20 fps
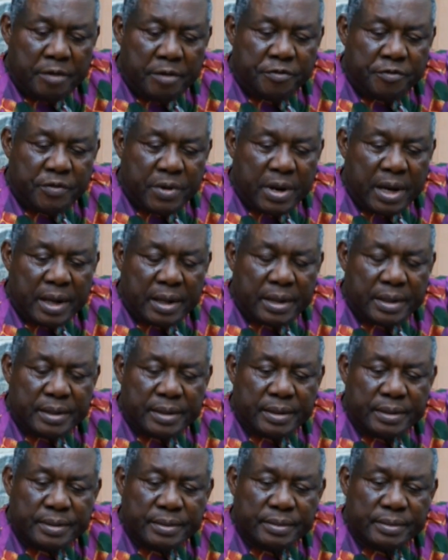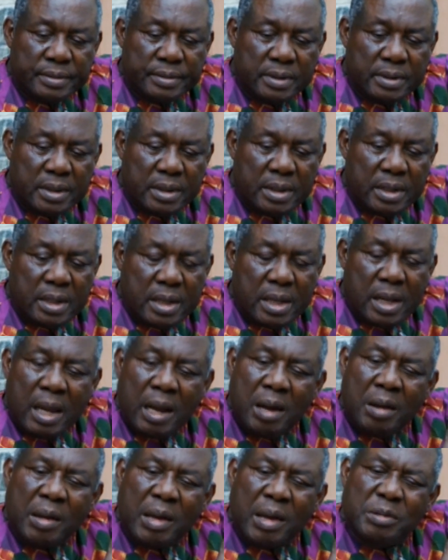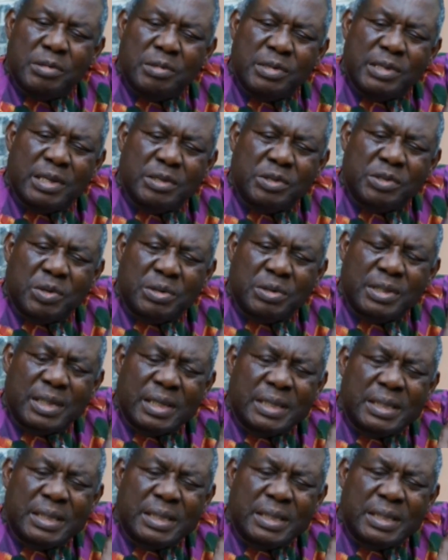Frank, how can you say such a